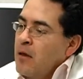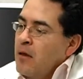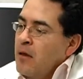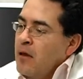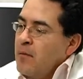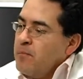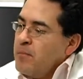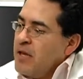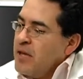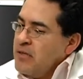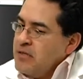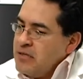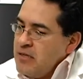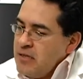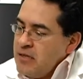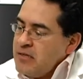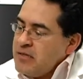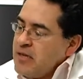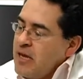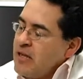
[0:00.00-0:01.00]
A plain
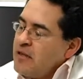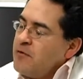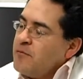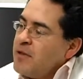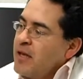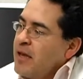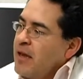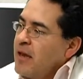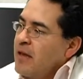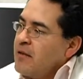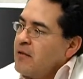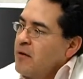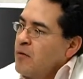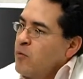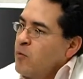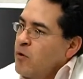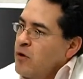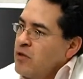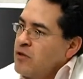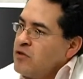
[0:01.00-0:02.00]
CT scan of the head
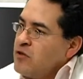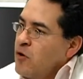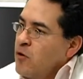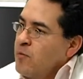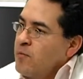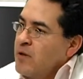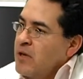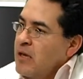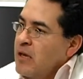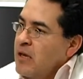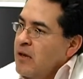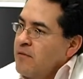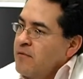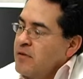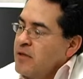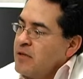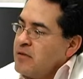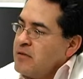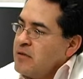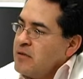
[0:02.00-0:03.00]
will show me if
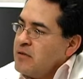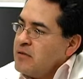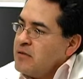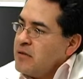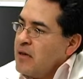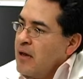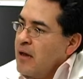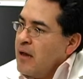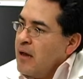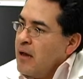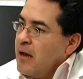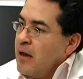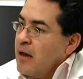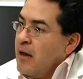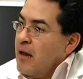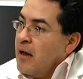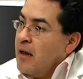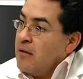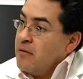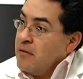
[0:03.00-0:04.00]
this is
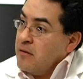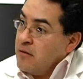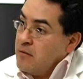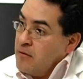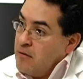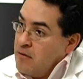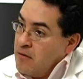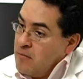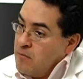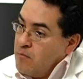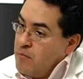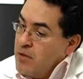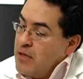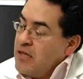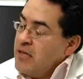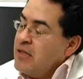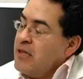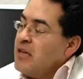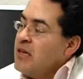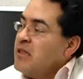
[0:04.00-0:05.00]
uh,
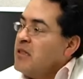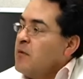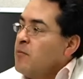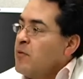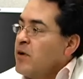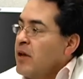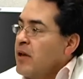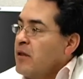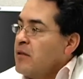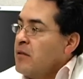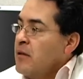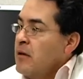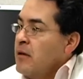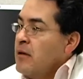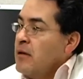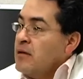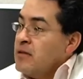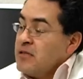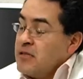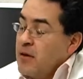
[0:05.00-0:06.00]
bleeding in the brain,
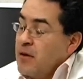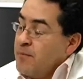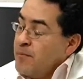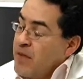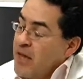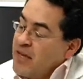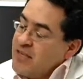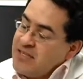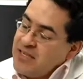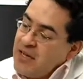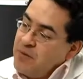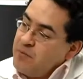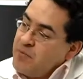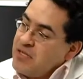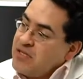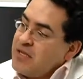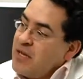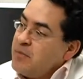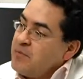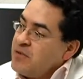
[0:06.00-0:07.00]
sometimes can be
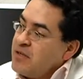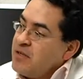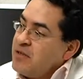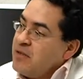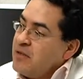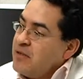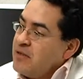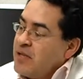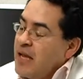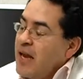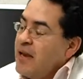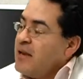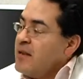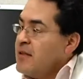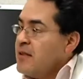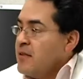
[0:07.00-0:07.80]
something entirely